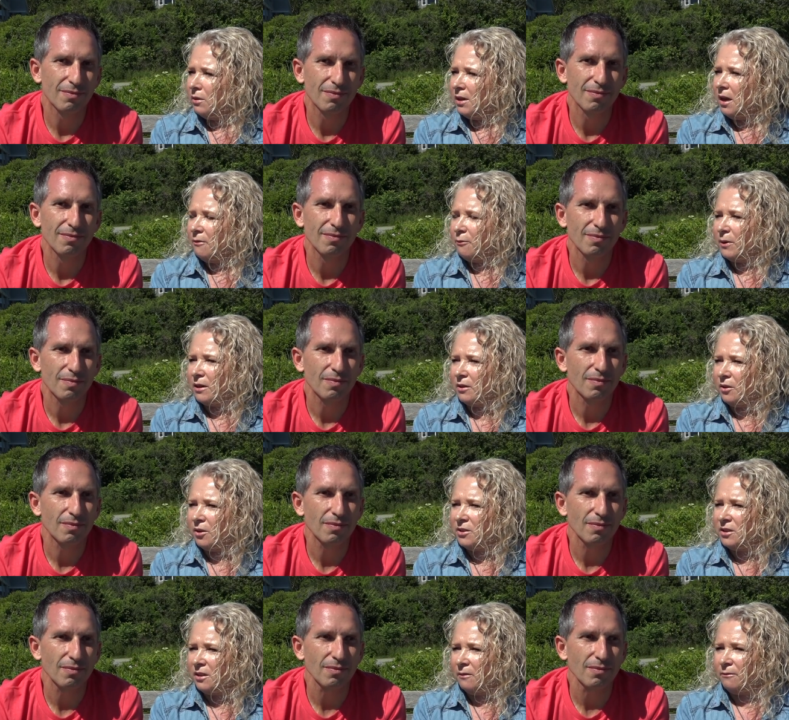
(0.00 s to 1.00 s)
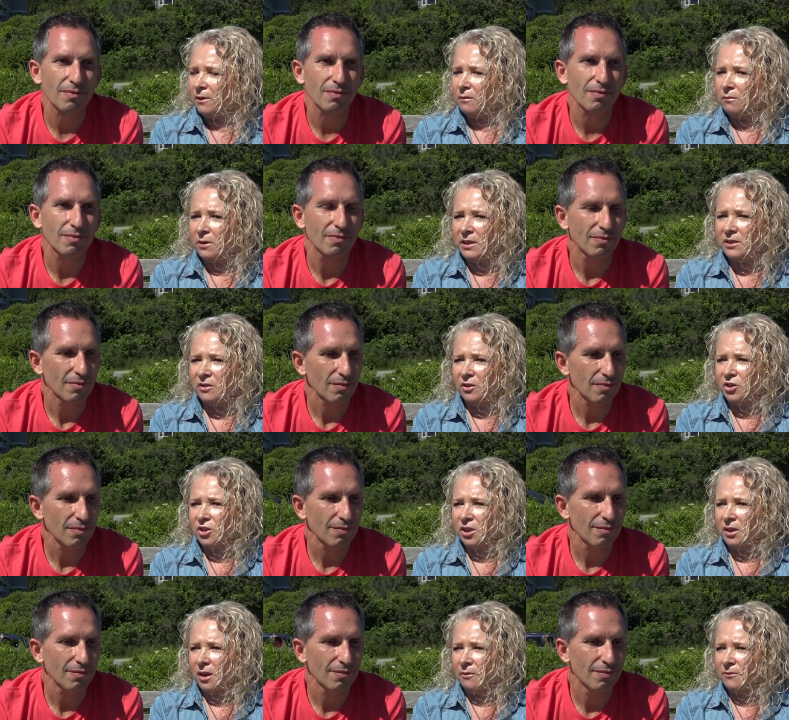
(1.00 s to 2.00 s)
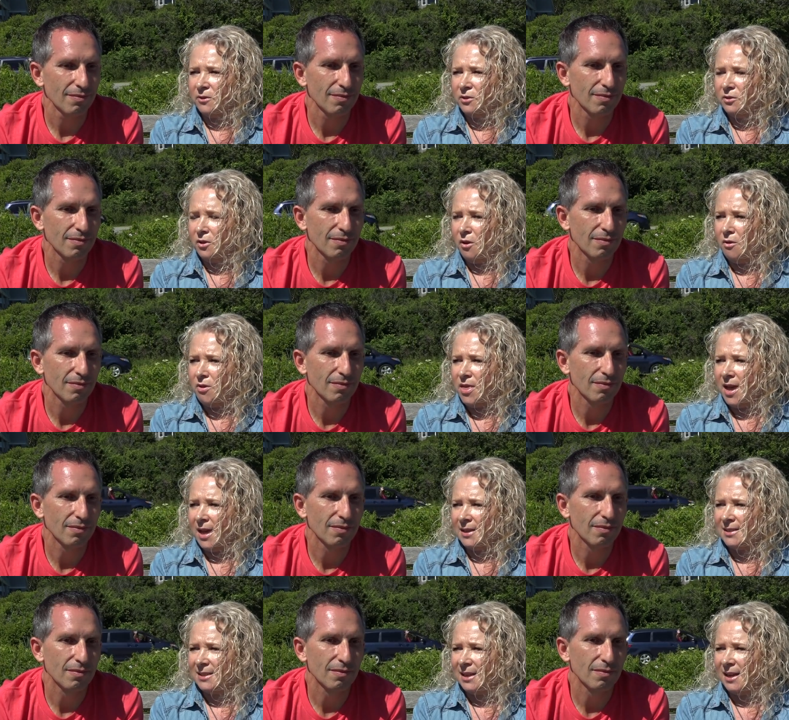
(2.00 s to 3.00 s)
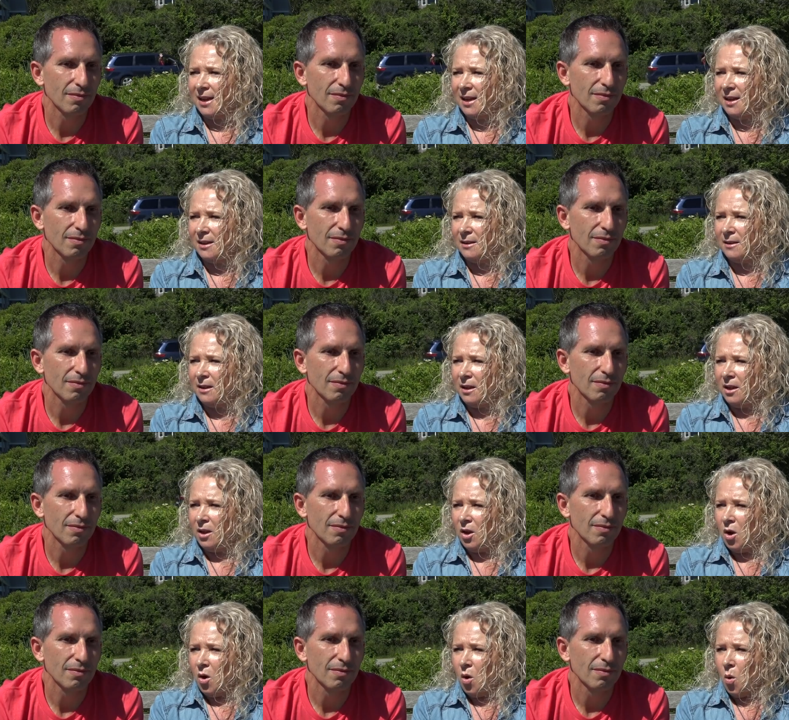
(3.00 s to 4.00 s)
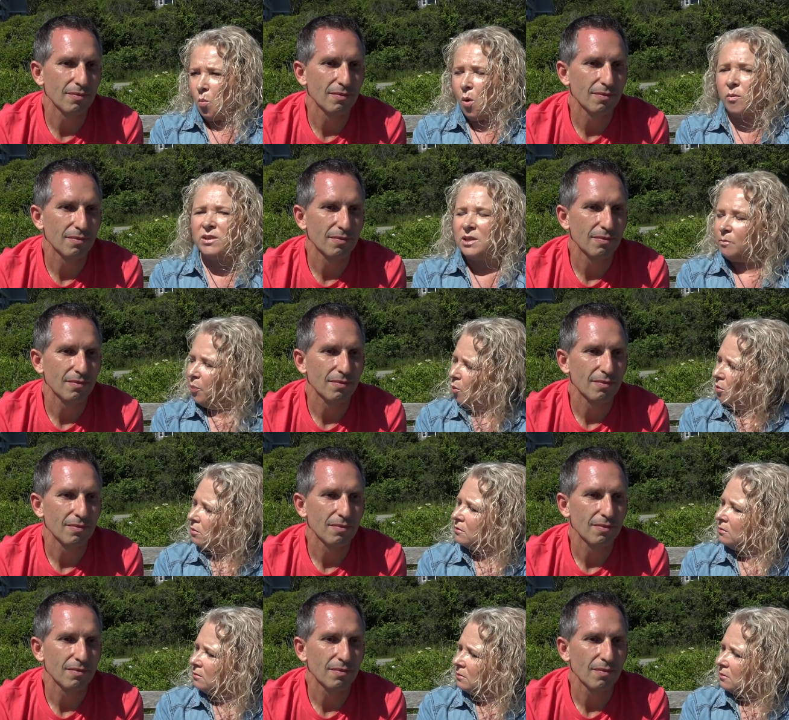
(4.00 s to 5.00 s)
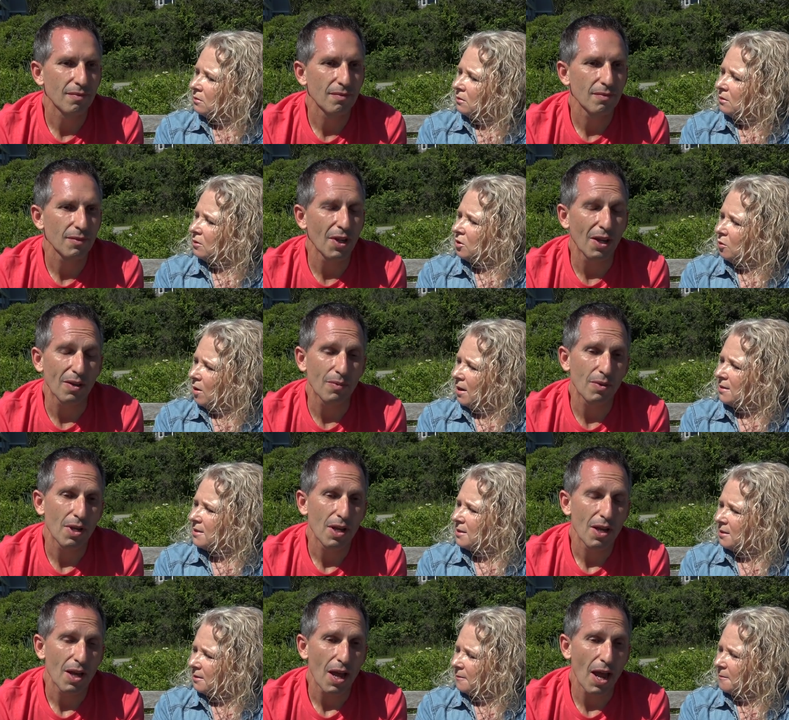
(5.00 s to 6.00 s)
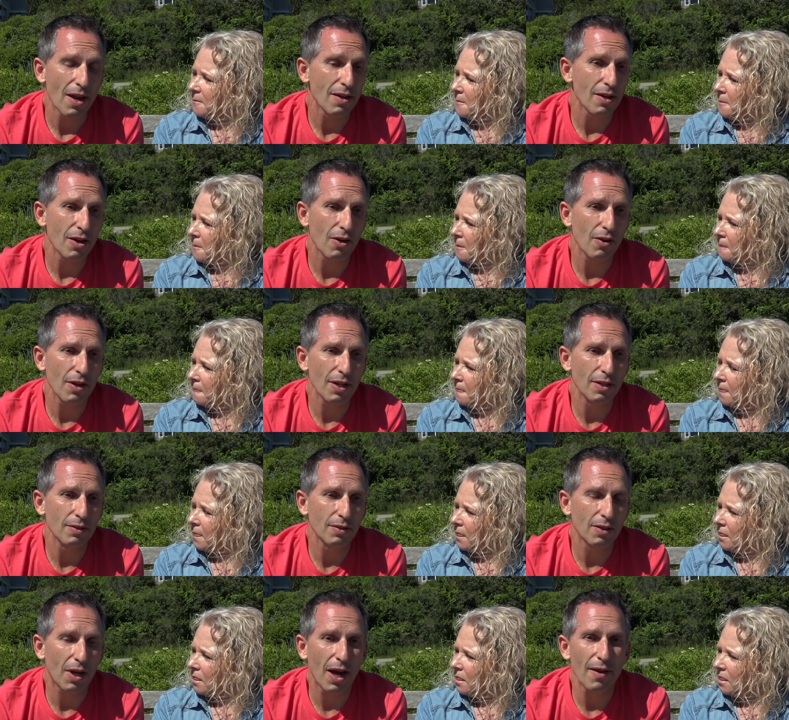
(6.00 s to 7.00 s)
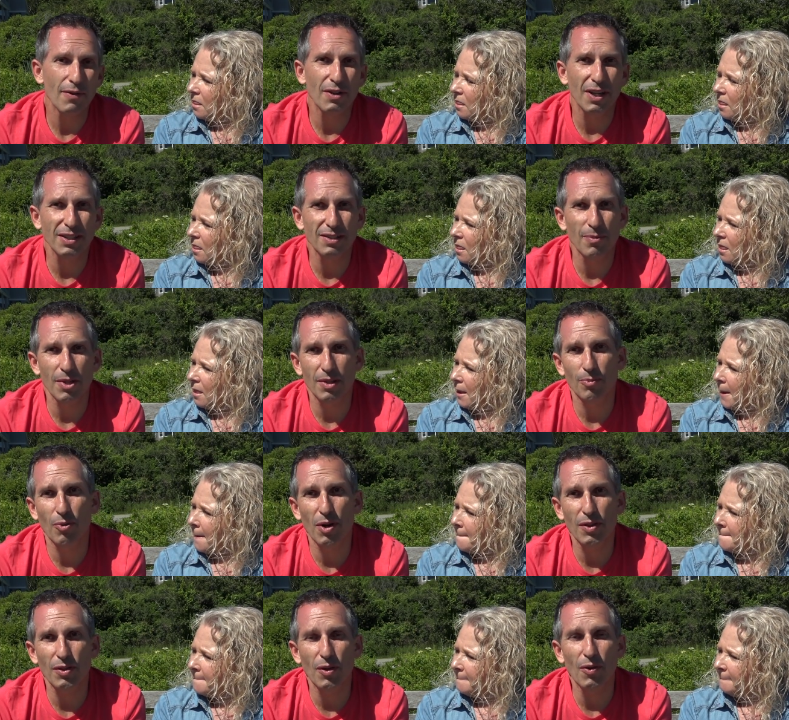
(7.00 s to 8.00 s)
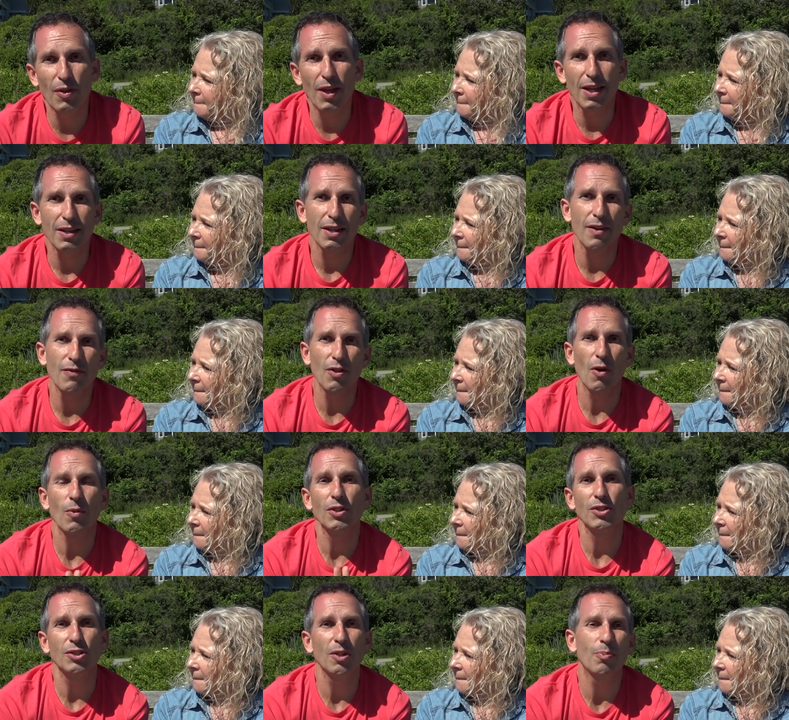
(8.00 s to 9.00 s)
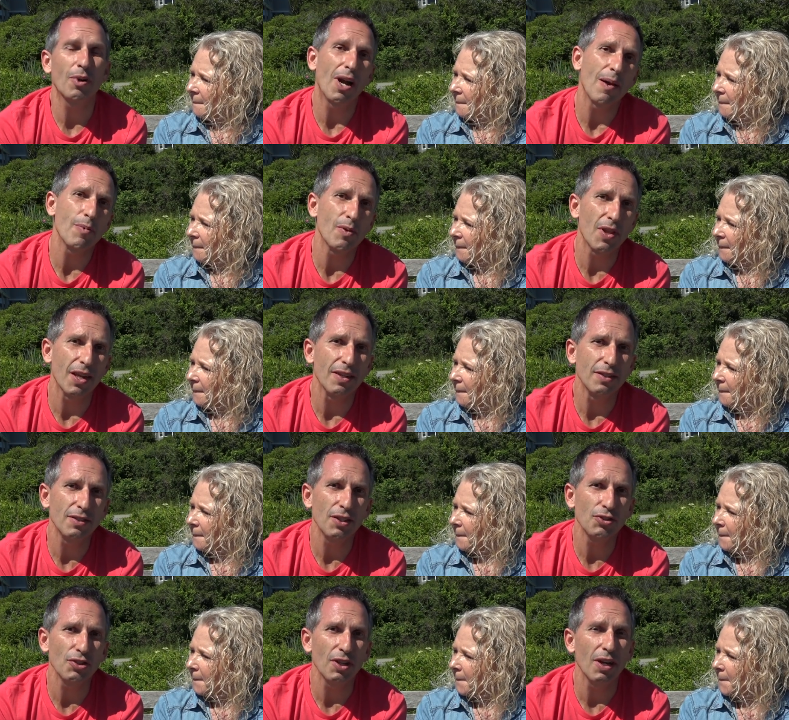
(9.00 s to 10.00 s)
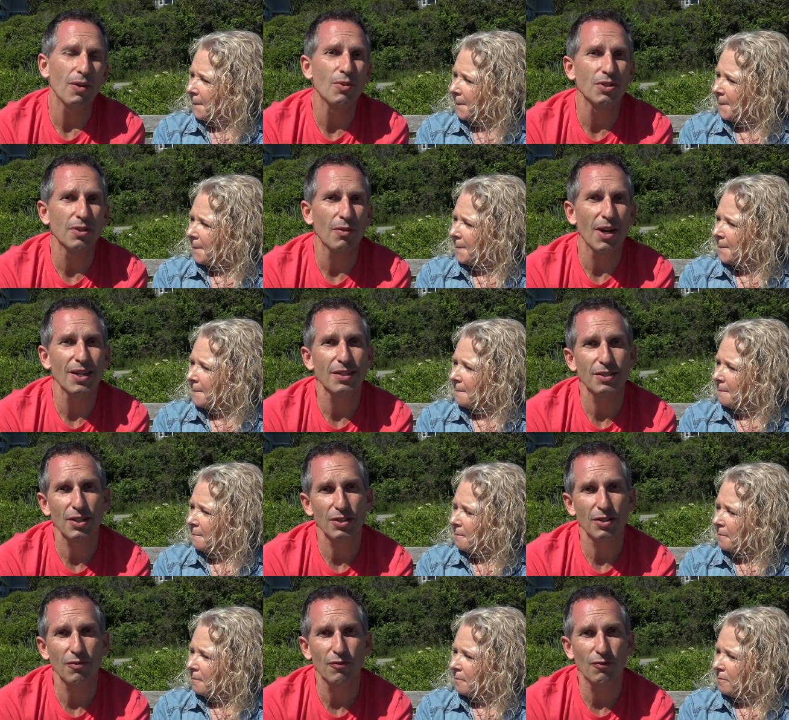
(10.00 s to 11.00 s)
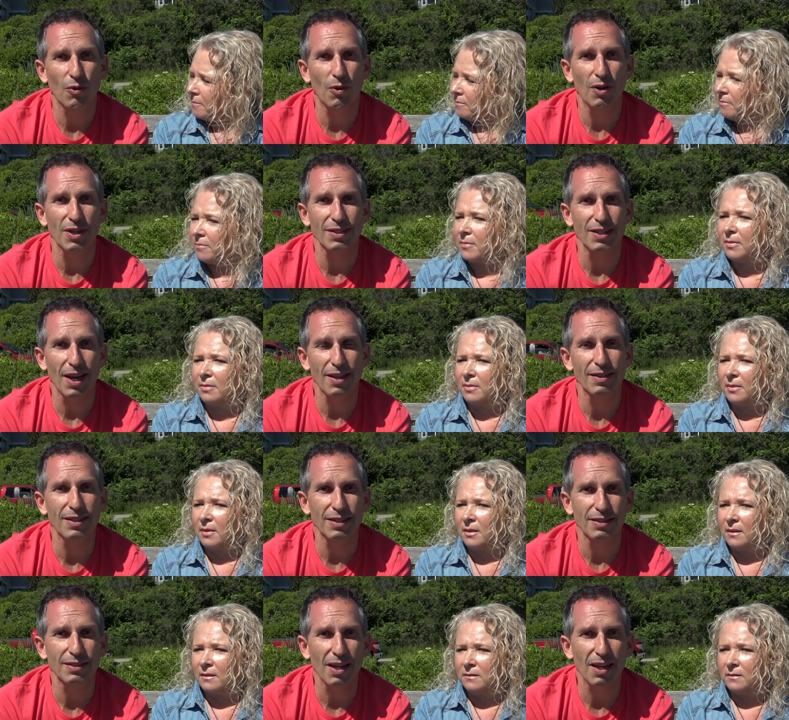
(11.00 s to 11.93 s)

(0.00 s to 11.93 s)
Speaker 1: enough we'd learnt enough we'd researched enough to know that uh, what was important to yeah. us
Speaker 2: and you know, and I would like to make the point though that even though we're super happy with that decision and it was the right decision for us at this